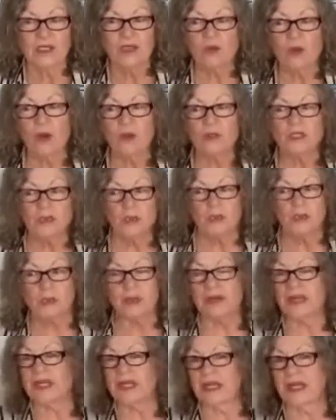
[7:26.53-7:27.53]
All those people
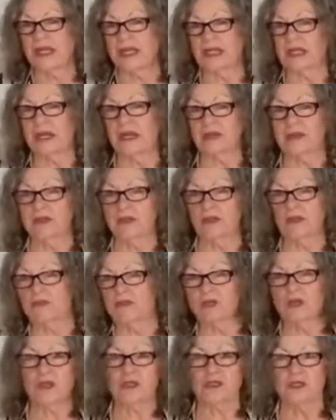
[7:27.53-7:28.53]
you got hanging out that you've
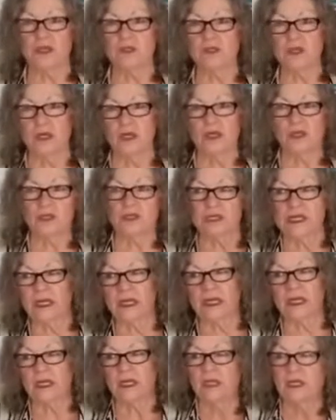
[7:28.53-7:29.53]
talked to who
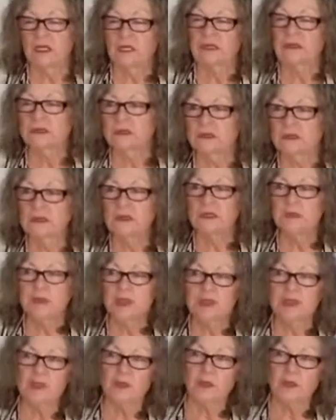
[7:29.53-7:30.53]
say, oh, let me
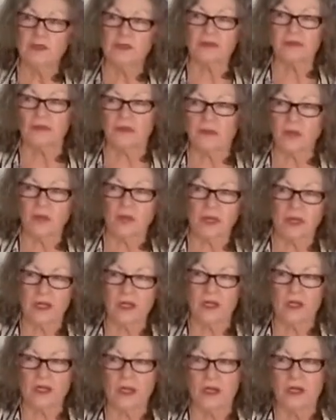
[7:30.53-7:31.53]
think about it for a while.